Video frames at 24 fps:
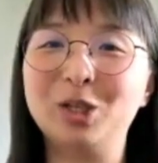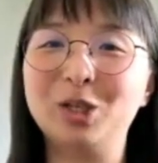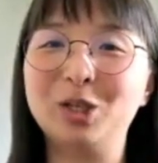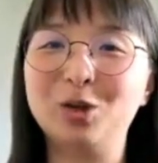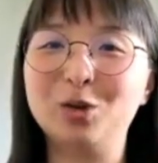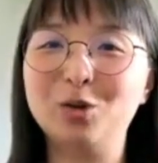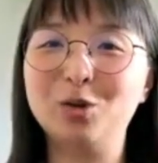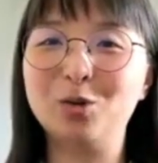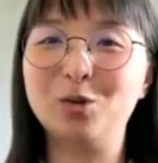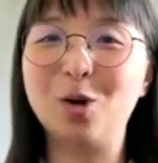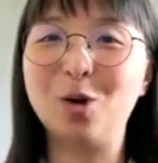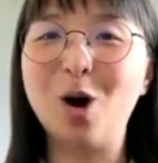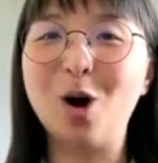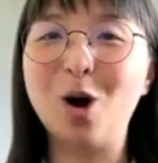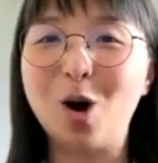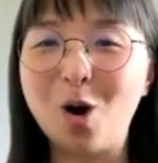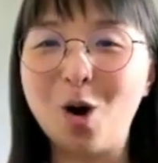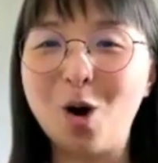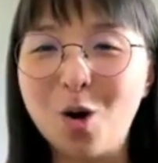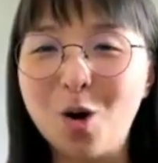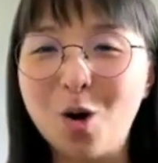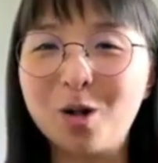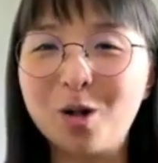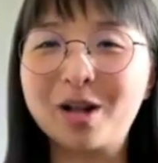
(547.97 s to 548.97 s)
to
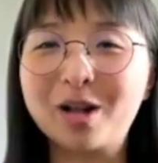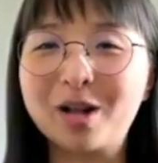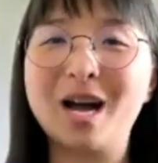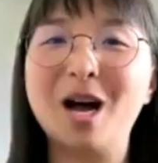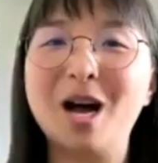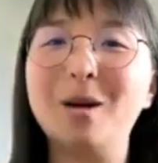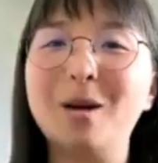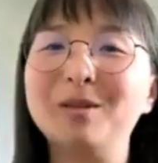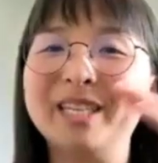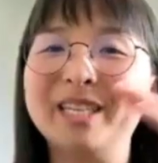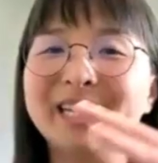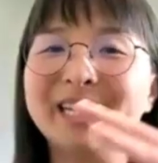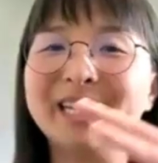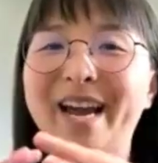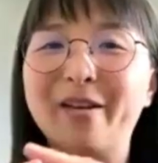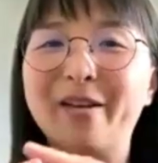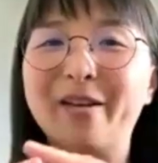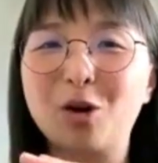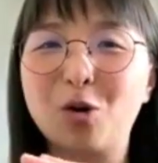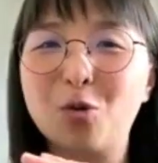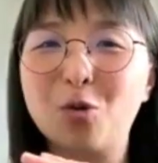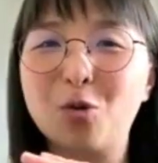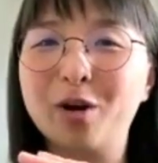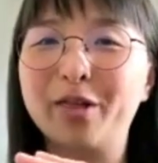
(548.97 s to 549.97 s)
all come
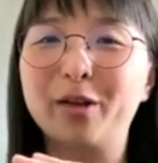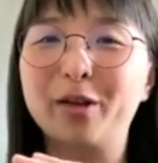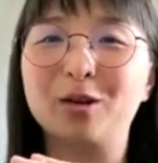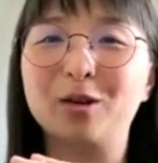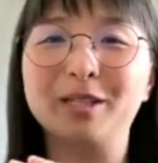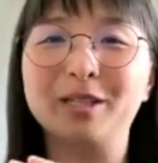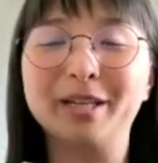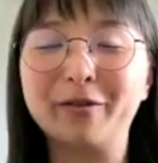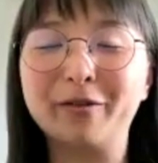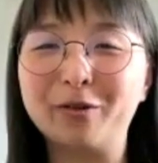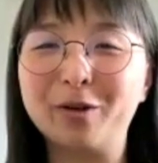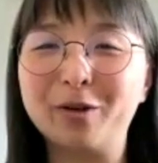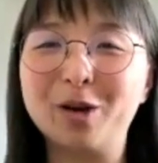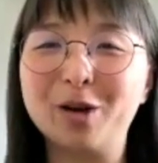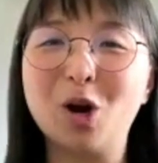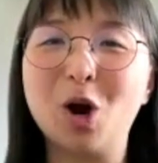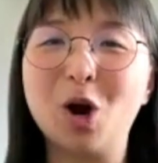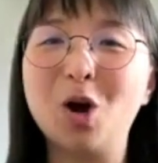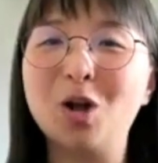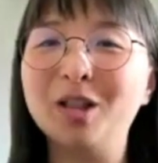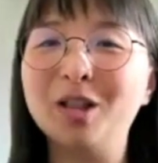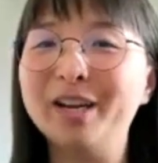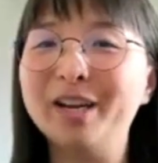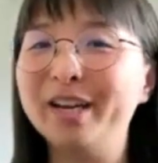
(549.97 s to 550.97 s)
together with their different
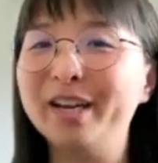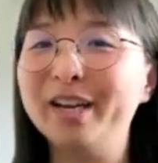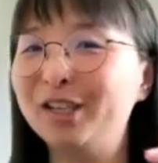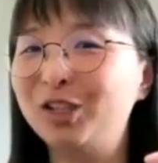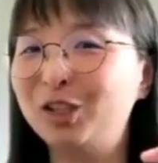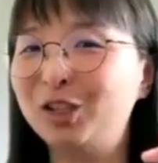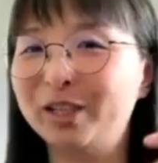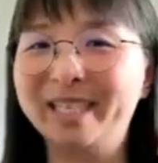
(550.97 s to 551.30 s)
knowledge